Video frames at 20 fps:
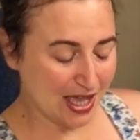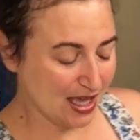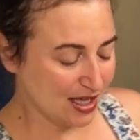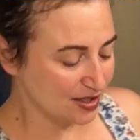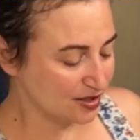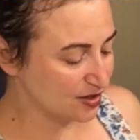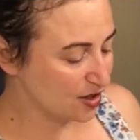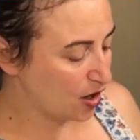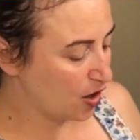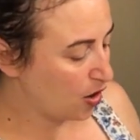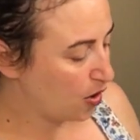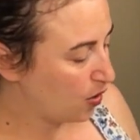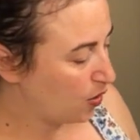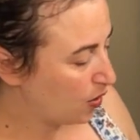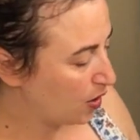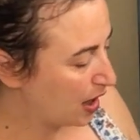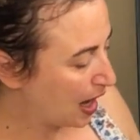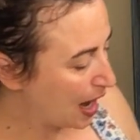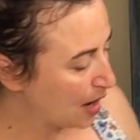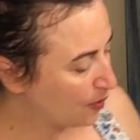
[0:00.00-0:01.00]

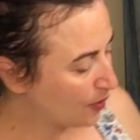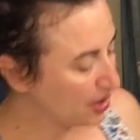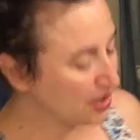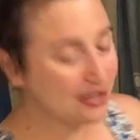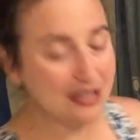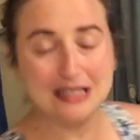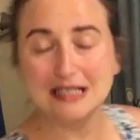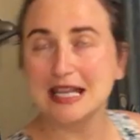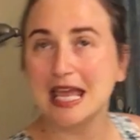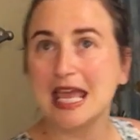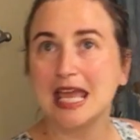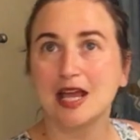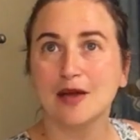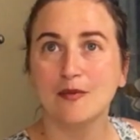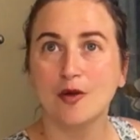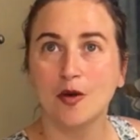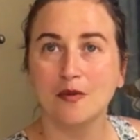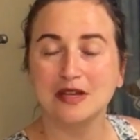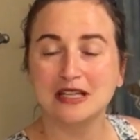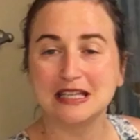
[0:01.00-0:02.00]
So I want you to take a
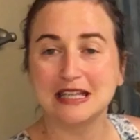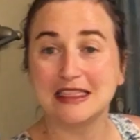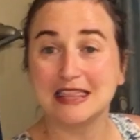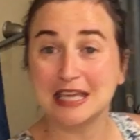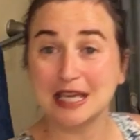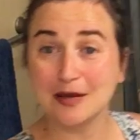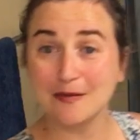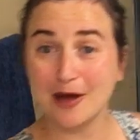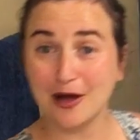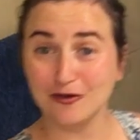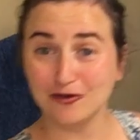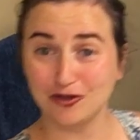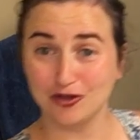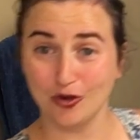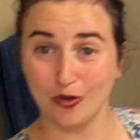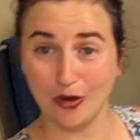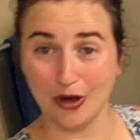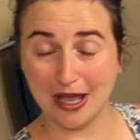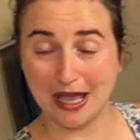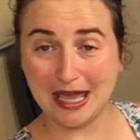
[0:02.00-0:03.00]
moment to think about
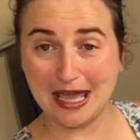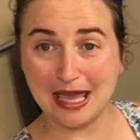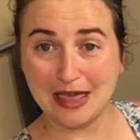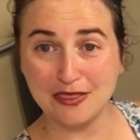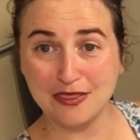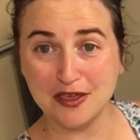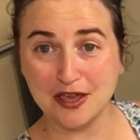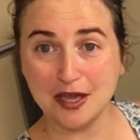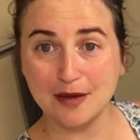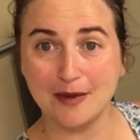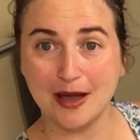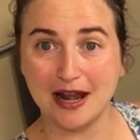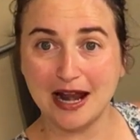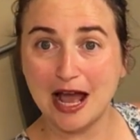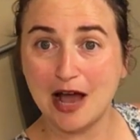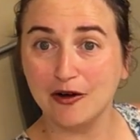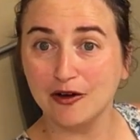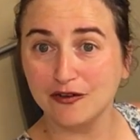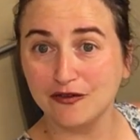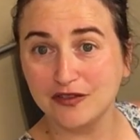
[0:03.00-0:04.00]
joy and think about
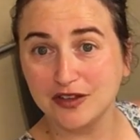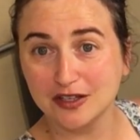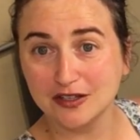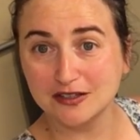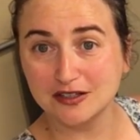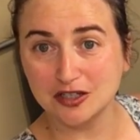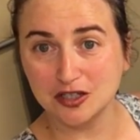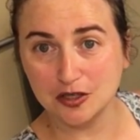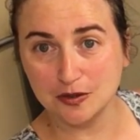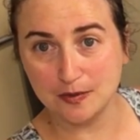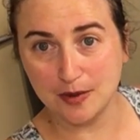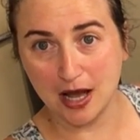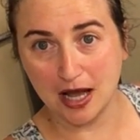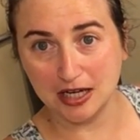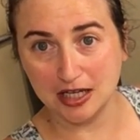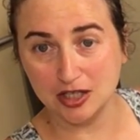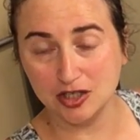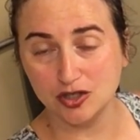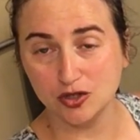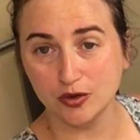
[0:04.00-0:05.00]
how it feels in your
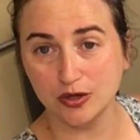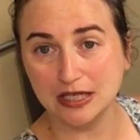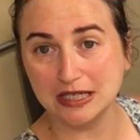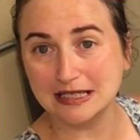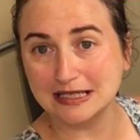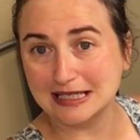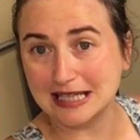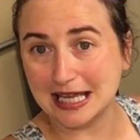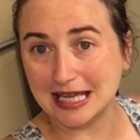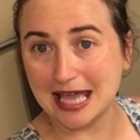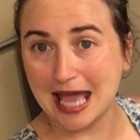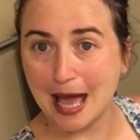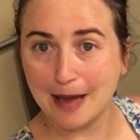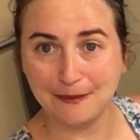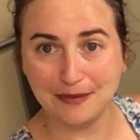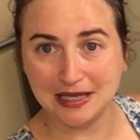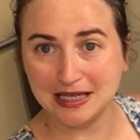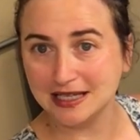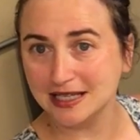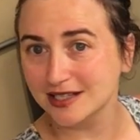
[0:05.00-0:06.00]
body. Joy is like
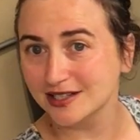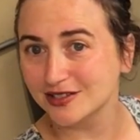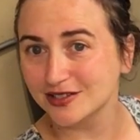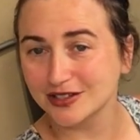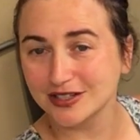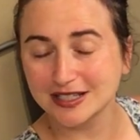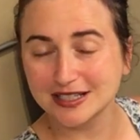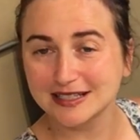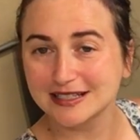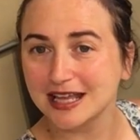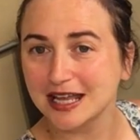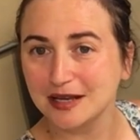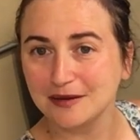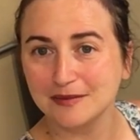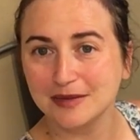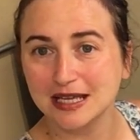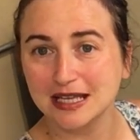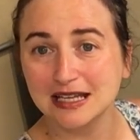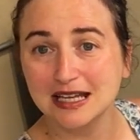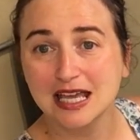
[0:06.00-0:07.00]
happiness or
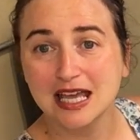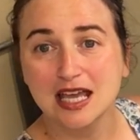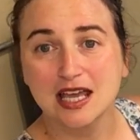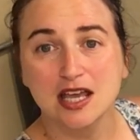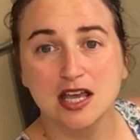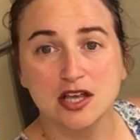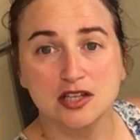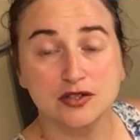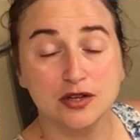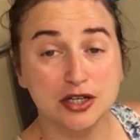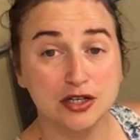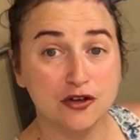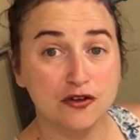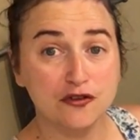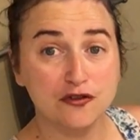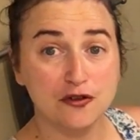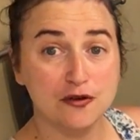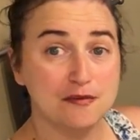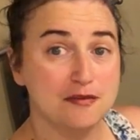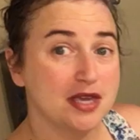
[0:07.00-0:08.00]
excitement. So I know
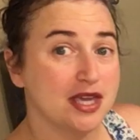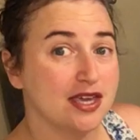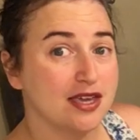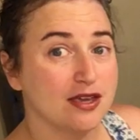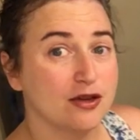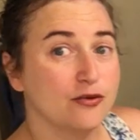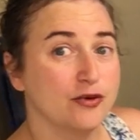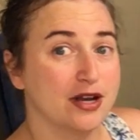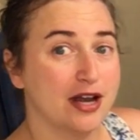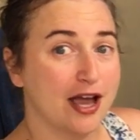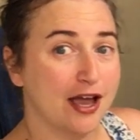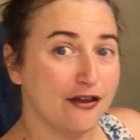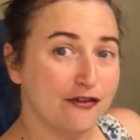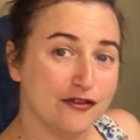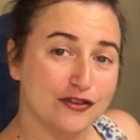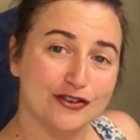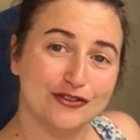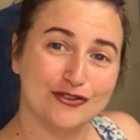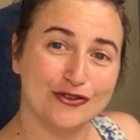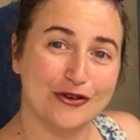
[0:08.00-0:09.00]
for me, when I
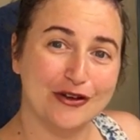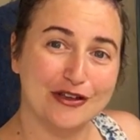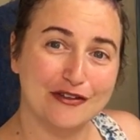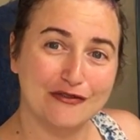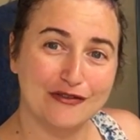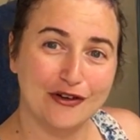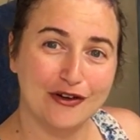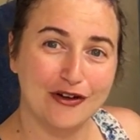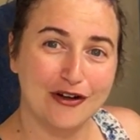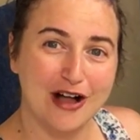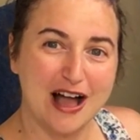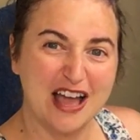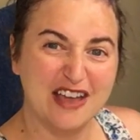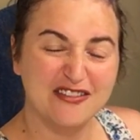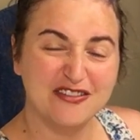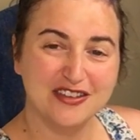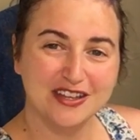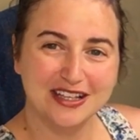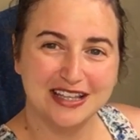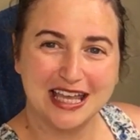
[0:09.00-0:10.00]
feel joyful, I
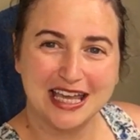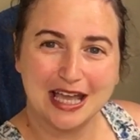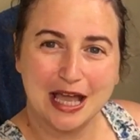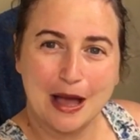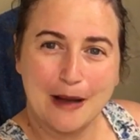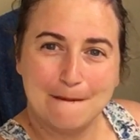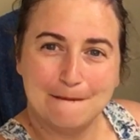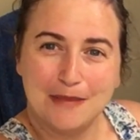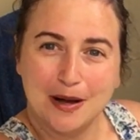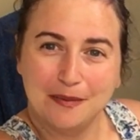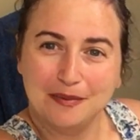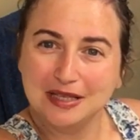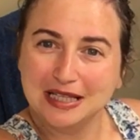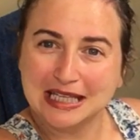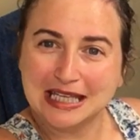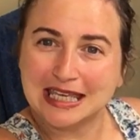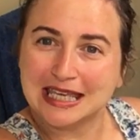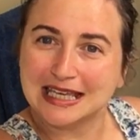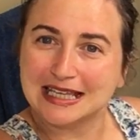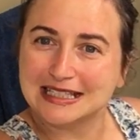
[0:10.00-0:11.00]
feel like a
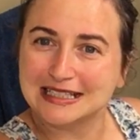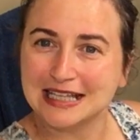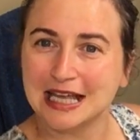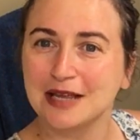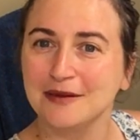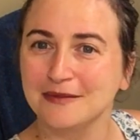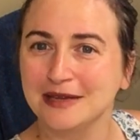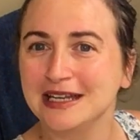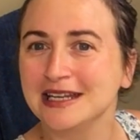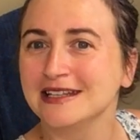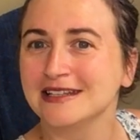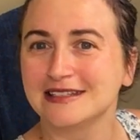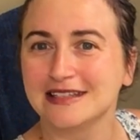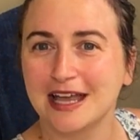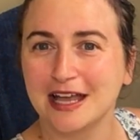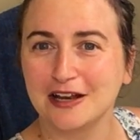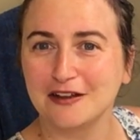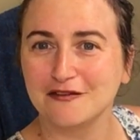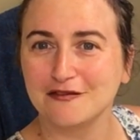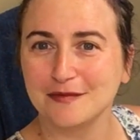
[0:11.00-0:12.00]
bubbling excitement
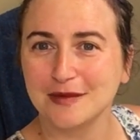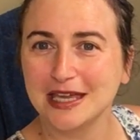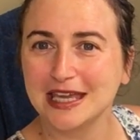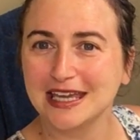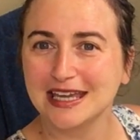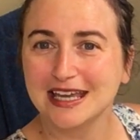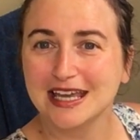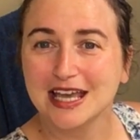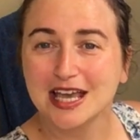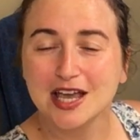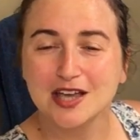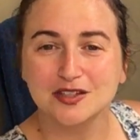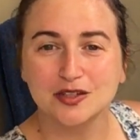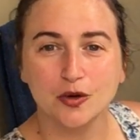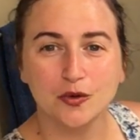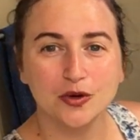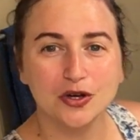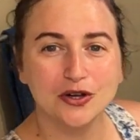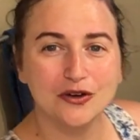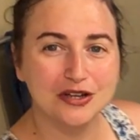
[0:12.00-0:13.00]
inside of me.
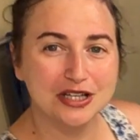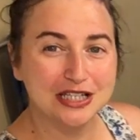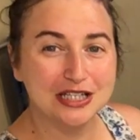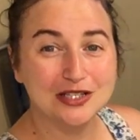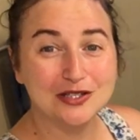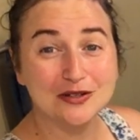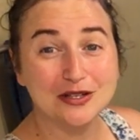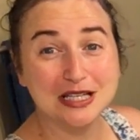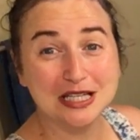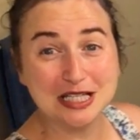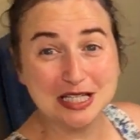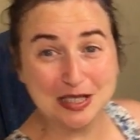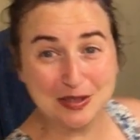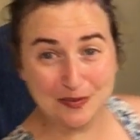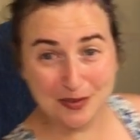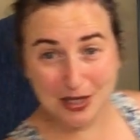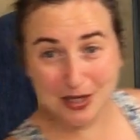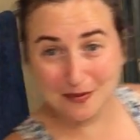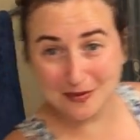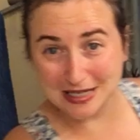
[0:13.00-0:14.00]
So we're going to do an
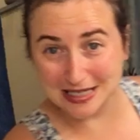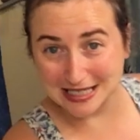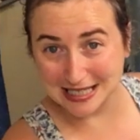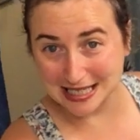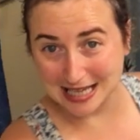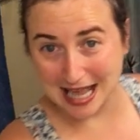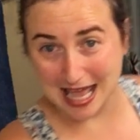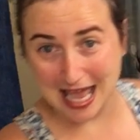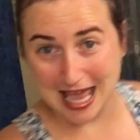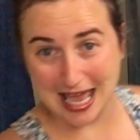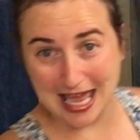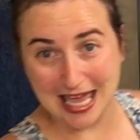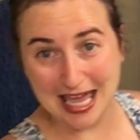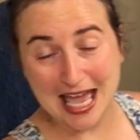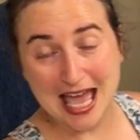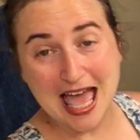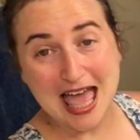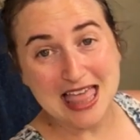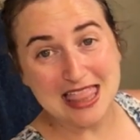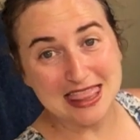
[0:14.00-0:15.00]
experiment today
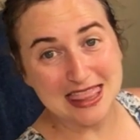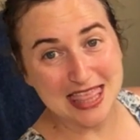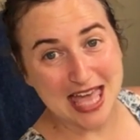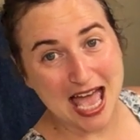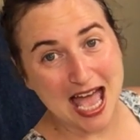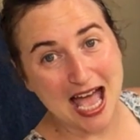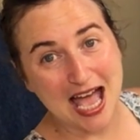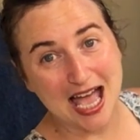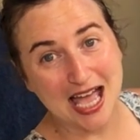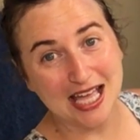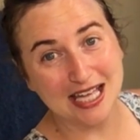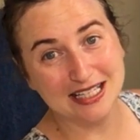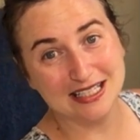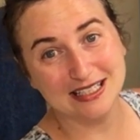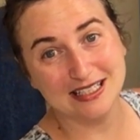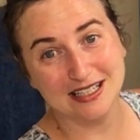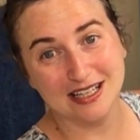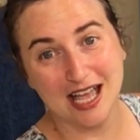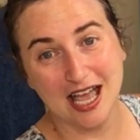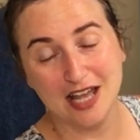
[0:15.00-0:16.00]
that
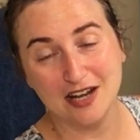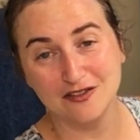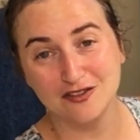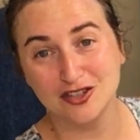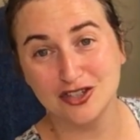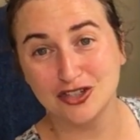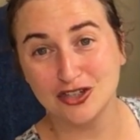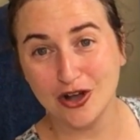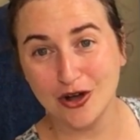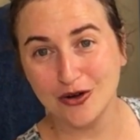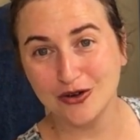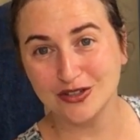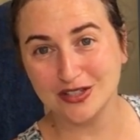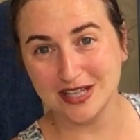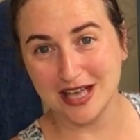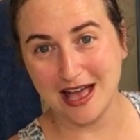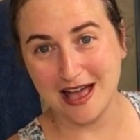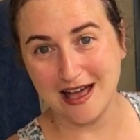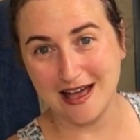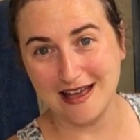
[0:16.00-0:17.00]
kind of shows
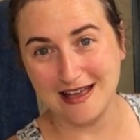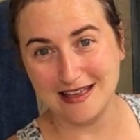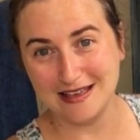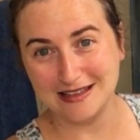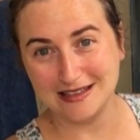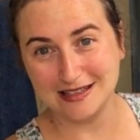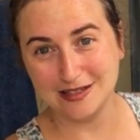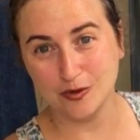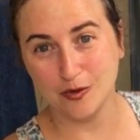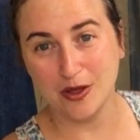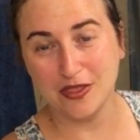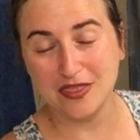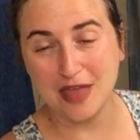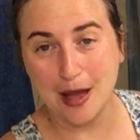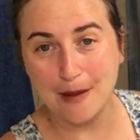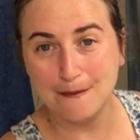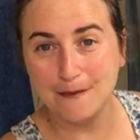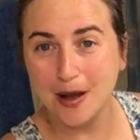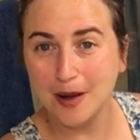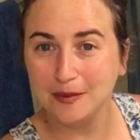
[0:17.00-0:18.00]
us what
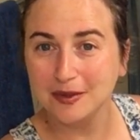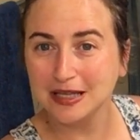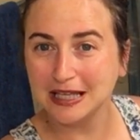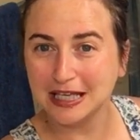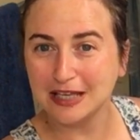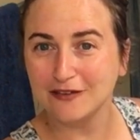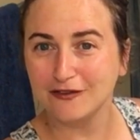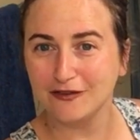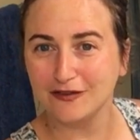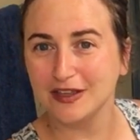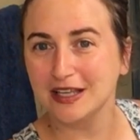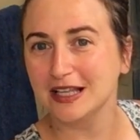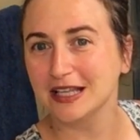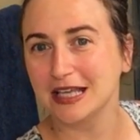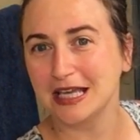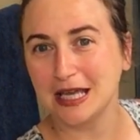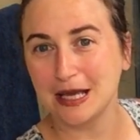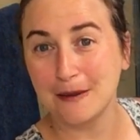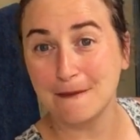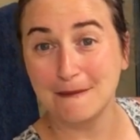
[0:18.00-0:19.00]
that bubbling
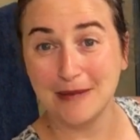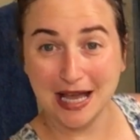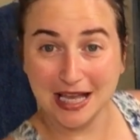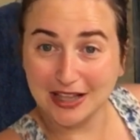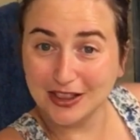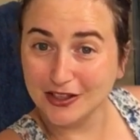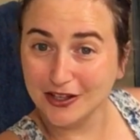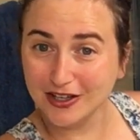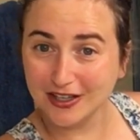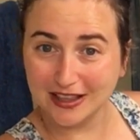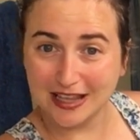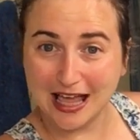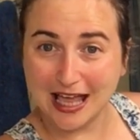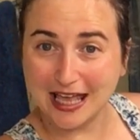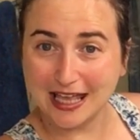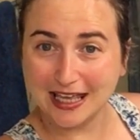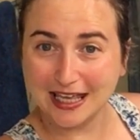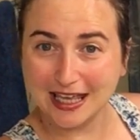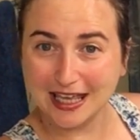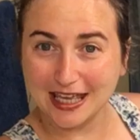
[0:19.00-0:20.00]
feeling might look
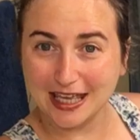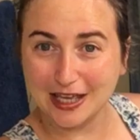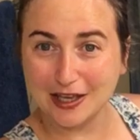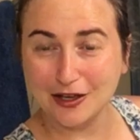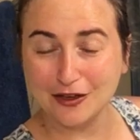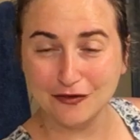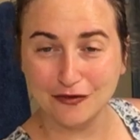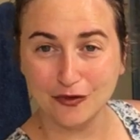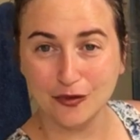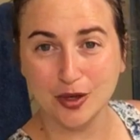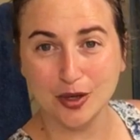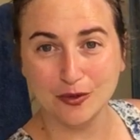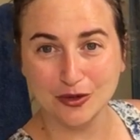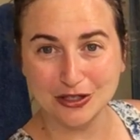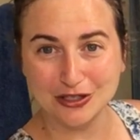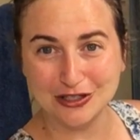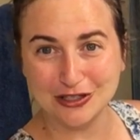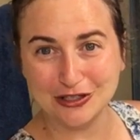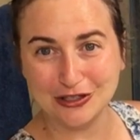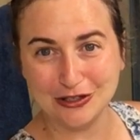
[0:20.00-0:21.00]
like if we
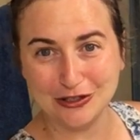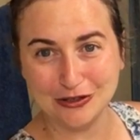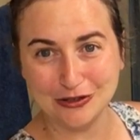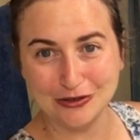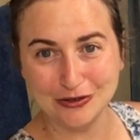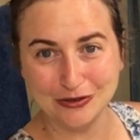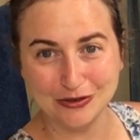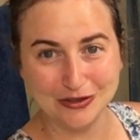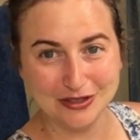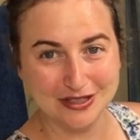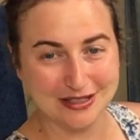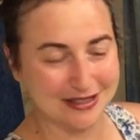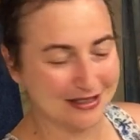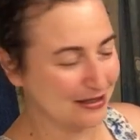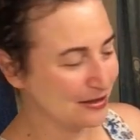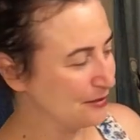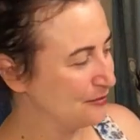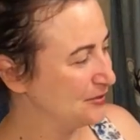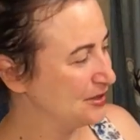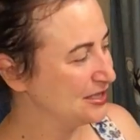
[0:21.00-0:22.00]
were to use
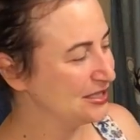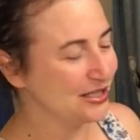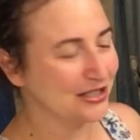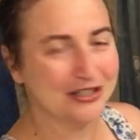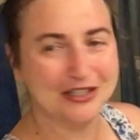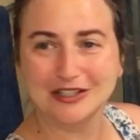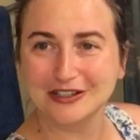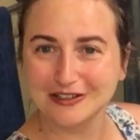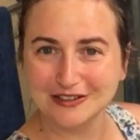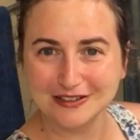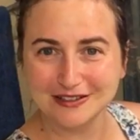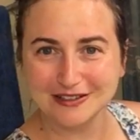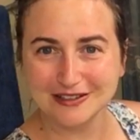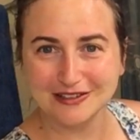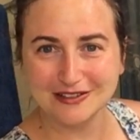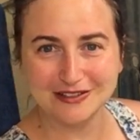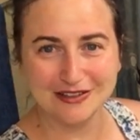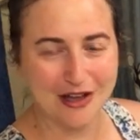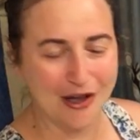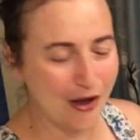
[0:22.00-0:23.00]
some materials.
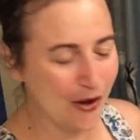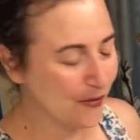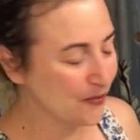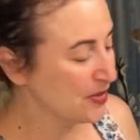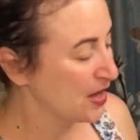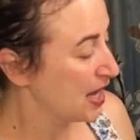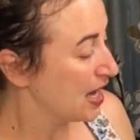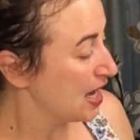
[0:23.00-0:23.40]
So